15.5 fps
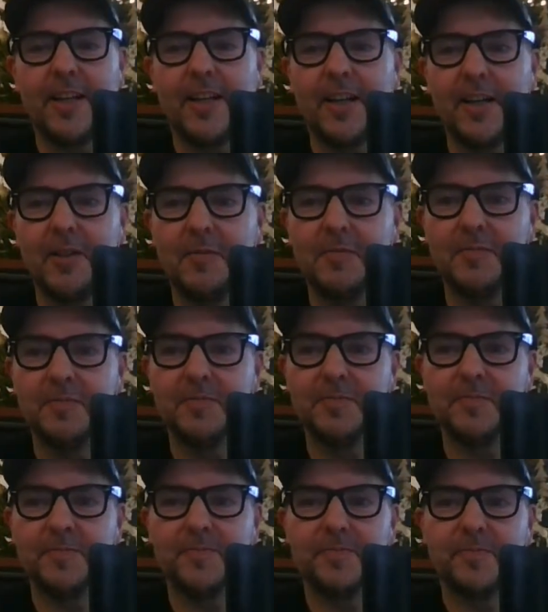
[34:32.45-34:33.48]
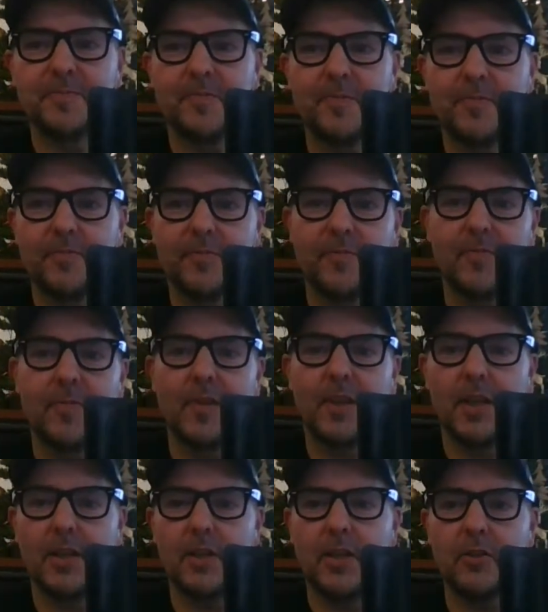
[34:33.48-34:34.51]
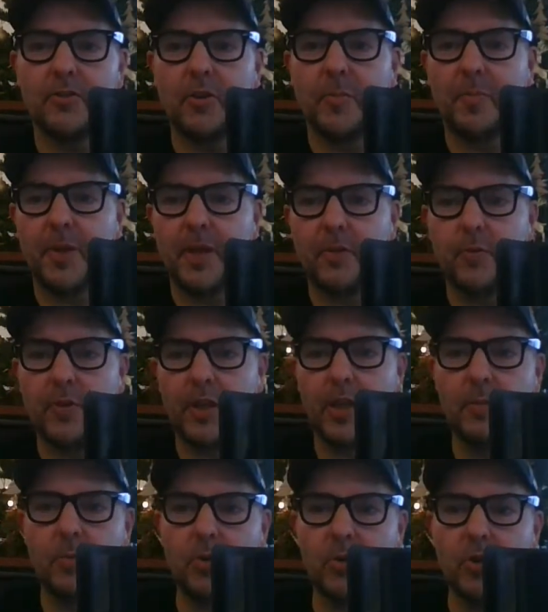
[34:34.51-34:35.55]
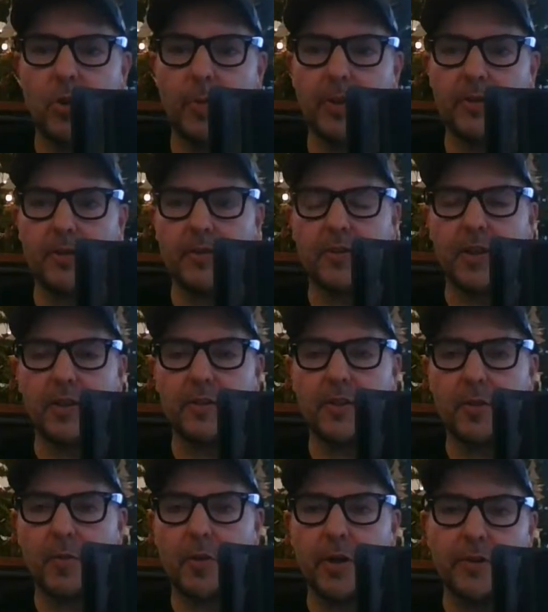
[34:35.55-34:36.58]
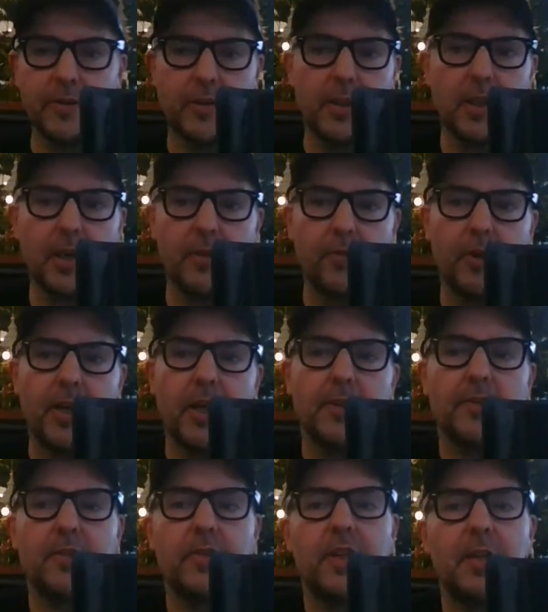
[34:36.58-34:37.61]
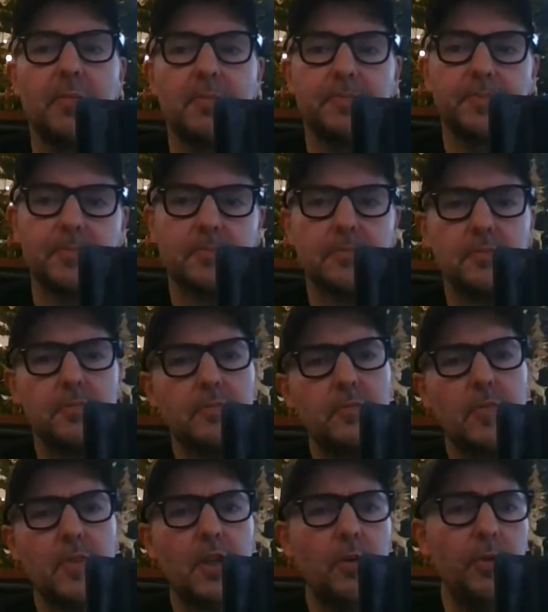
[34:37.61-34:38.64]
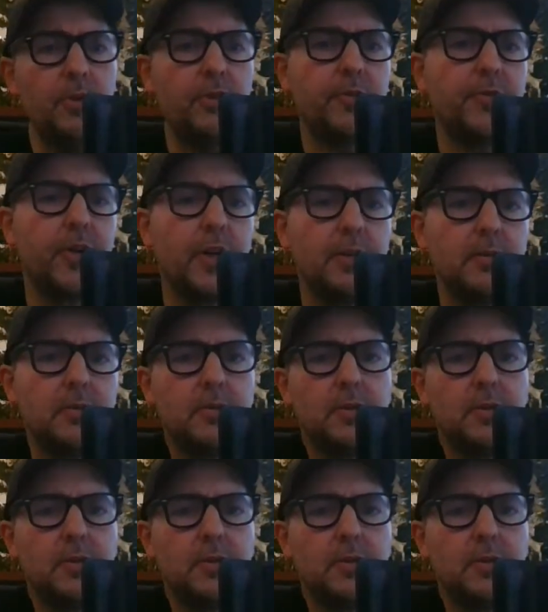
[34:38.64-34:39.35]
Um, jump in with any more comments and things, otherwise, I think I've run out of steam, which is fine.